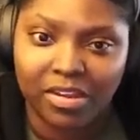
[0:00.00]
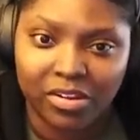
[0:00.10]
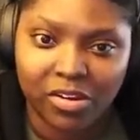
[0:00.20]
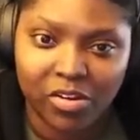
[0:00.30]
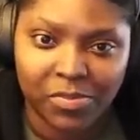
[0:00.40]

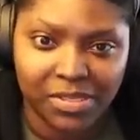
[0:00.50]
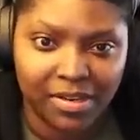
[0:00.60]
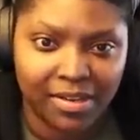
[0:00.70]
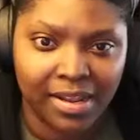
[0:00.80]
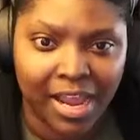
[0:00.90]
I'm saying?
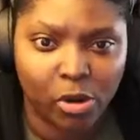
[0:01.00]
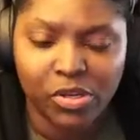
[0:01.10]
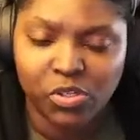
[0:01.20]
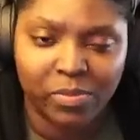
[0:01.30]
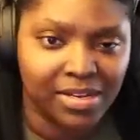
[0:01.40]
Then they got
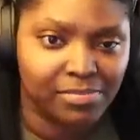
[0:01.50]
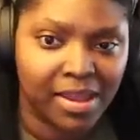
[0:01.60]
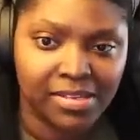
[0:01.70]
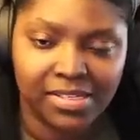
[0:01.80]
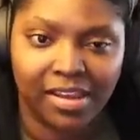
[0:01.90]
Quixel
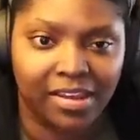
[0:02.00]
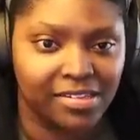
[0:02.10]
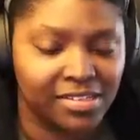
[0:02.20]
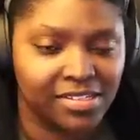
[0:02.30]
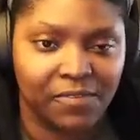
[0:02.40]
mega
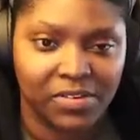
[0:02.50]
scans and stuff,